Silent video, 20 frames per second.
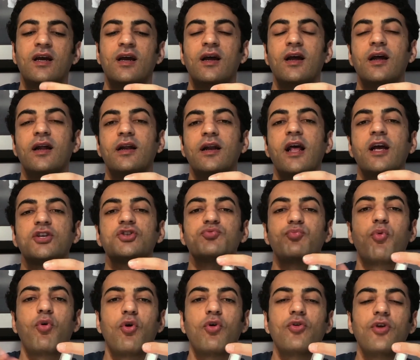
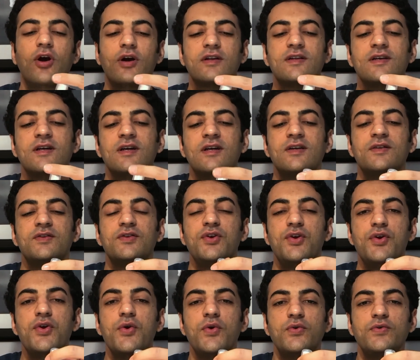next product to
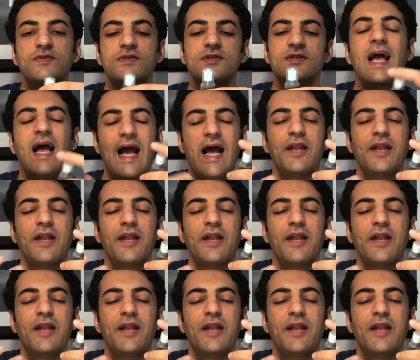use,